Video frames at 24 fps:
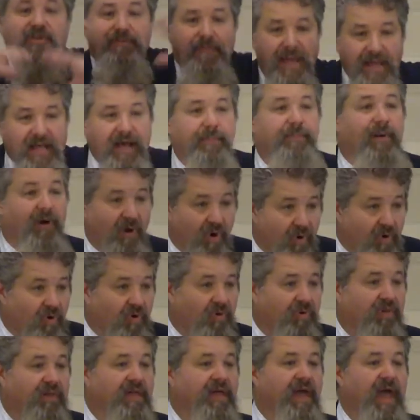you make up a
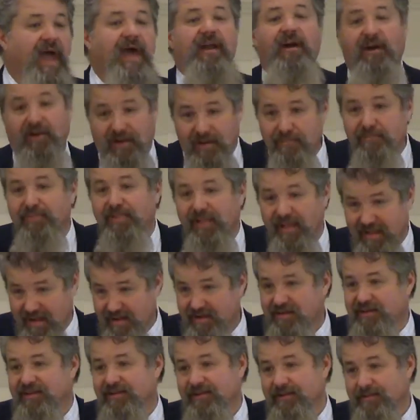whole and are
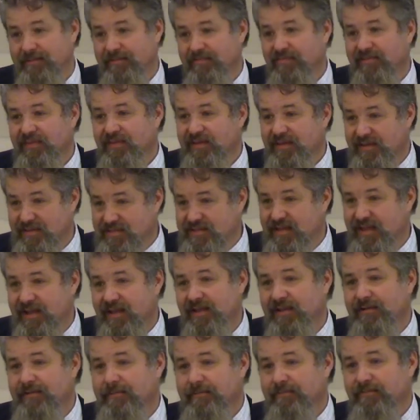complete. You
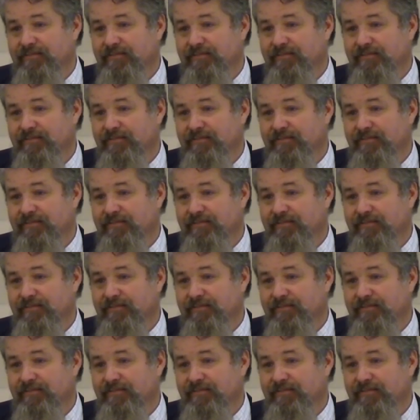see?